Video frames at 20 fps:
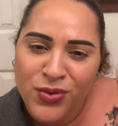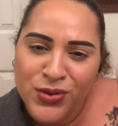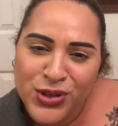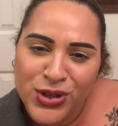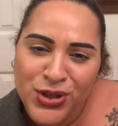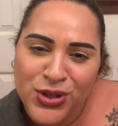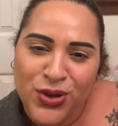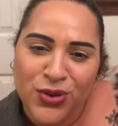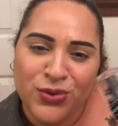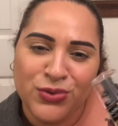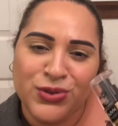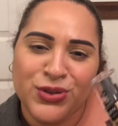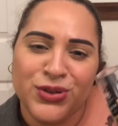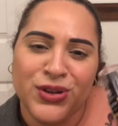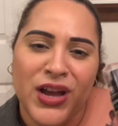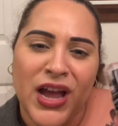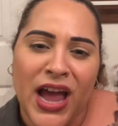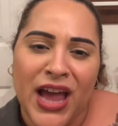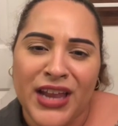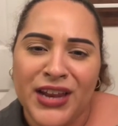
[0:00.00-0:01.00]
So to
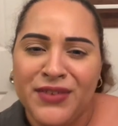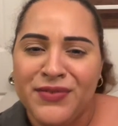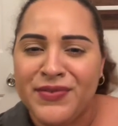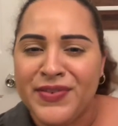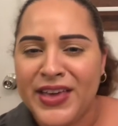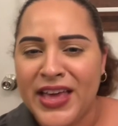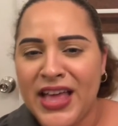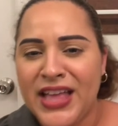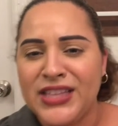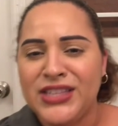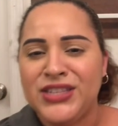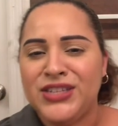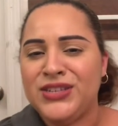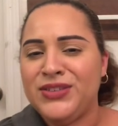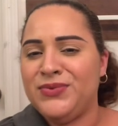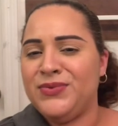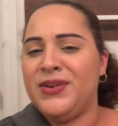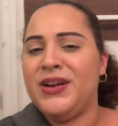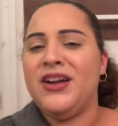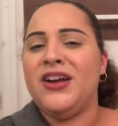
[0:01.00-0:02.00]
kind of get to
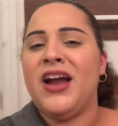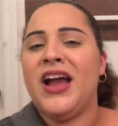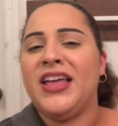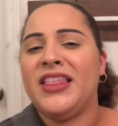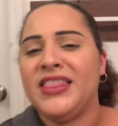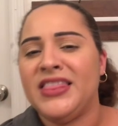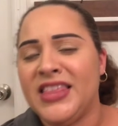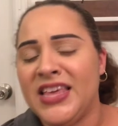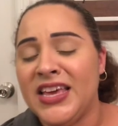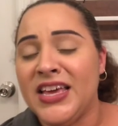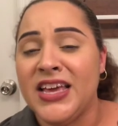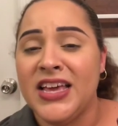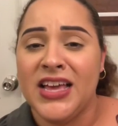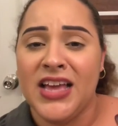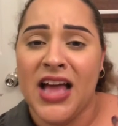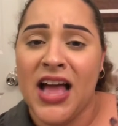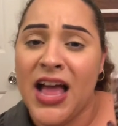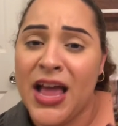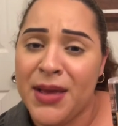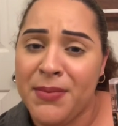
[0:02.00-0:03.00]
where I think
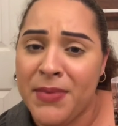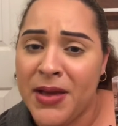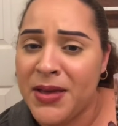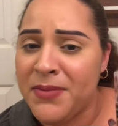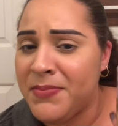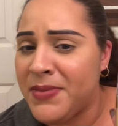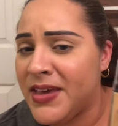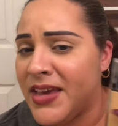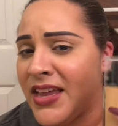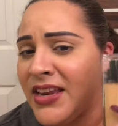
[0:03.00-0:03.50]
I might be,